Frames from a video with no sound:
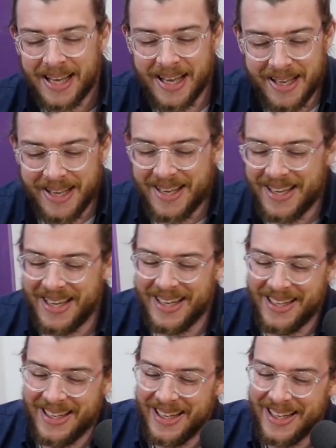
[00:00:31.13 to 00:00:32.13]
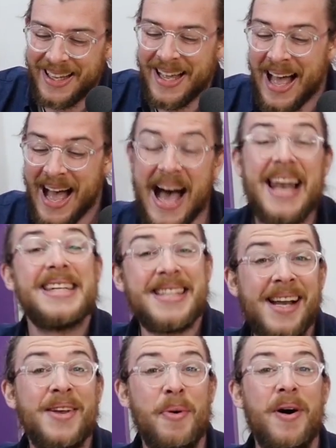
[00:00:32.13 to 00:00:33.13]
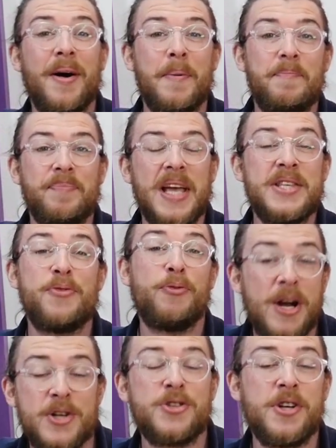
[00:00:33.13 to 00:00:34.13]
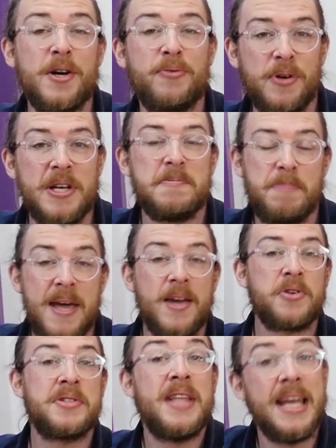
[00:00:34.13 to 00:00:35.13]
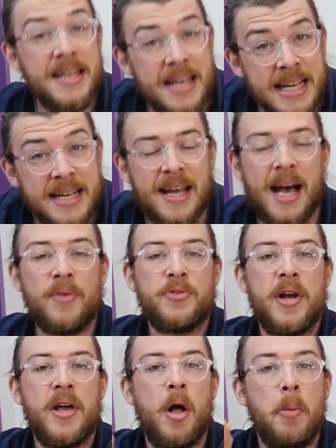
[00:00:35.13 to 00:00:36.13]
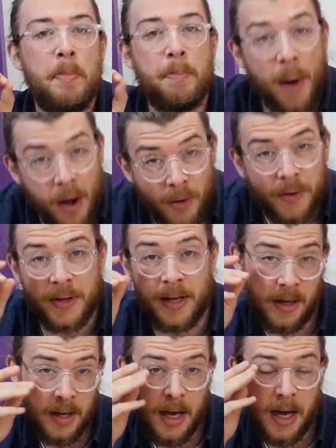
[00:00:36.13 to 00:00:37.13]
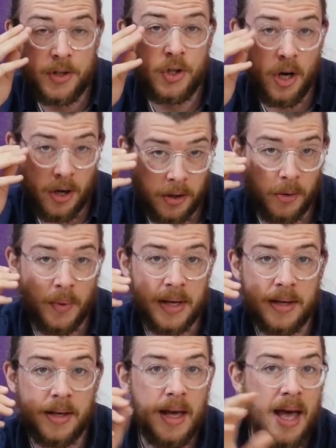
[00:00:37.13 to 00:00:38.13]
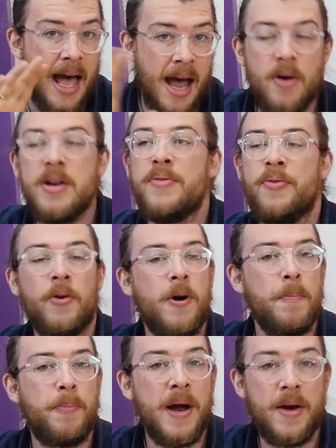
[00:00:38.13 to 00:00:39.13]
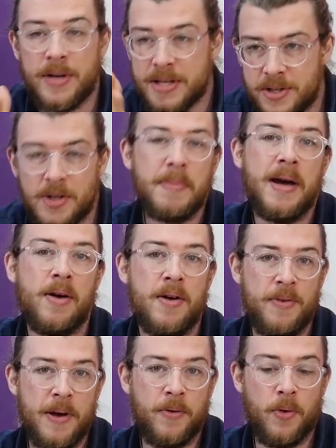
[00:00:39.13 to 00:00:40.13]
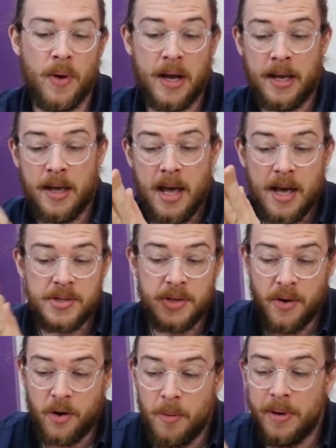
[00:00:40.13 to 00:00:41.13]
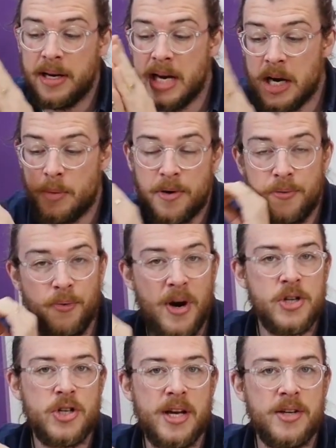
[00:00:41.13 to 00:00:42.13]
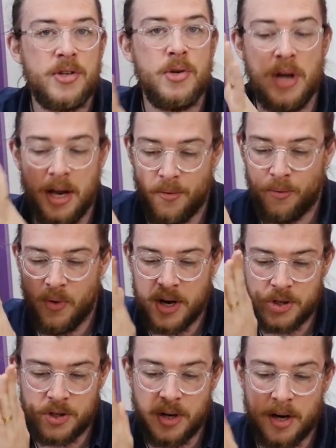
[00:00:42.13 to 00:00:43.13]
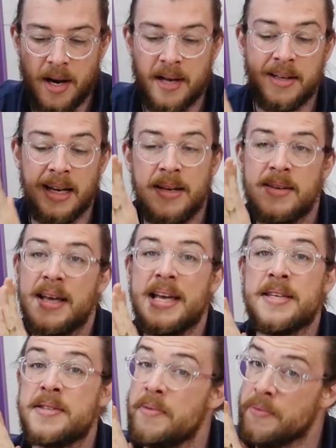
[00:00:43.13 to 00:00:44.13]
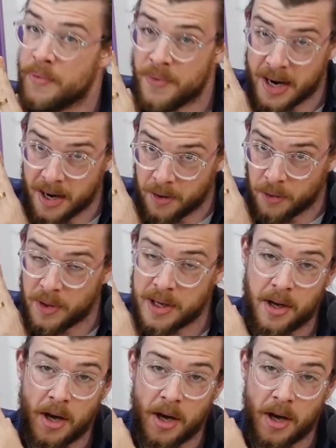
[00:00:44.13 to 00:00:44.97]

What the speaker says: and I tell you what, it's a fresh start for these bakers and they need it after they all bottled it at Chocolate Week. How do you fuck up brownies? Somehow they found a way. So they're coming in here with a fresh attitude and a fresh start, and Linda is very